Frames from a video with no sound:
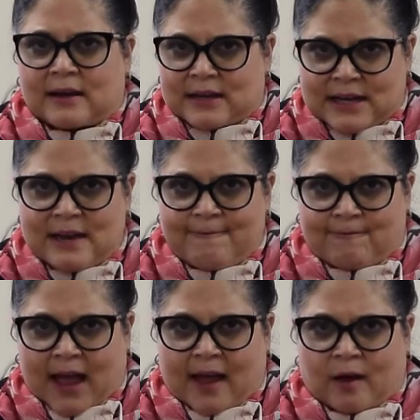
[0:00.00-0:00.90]
he
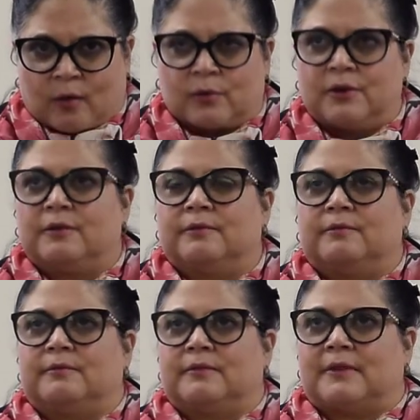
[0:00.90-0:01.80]
found,
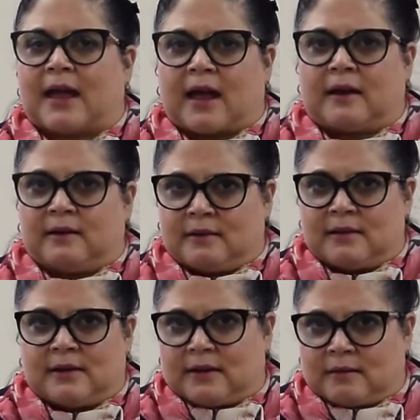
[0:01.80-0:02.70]
that
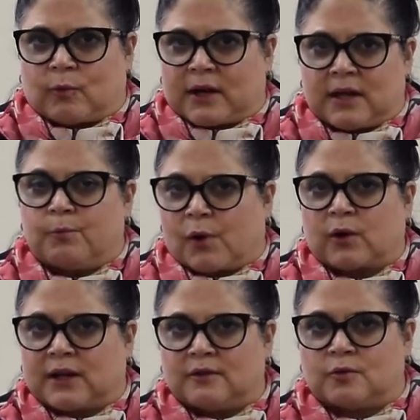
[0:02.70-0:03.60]
when he
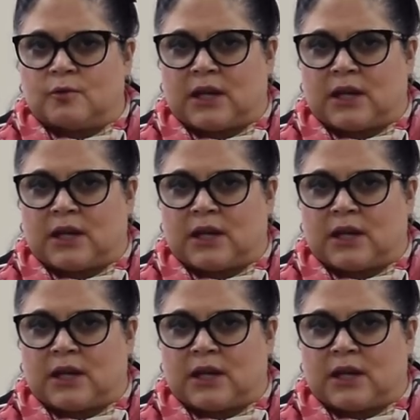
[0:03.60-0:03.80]
broke into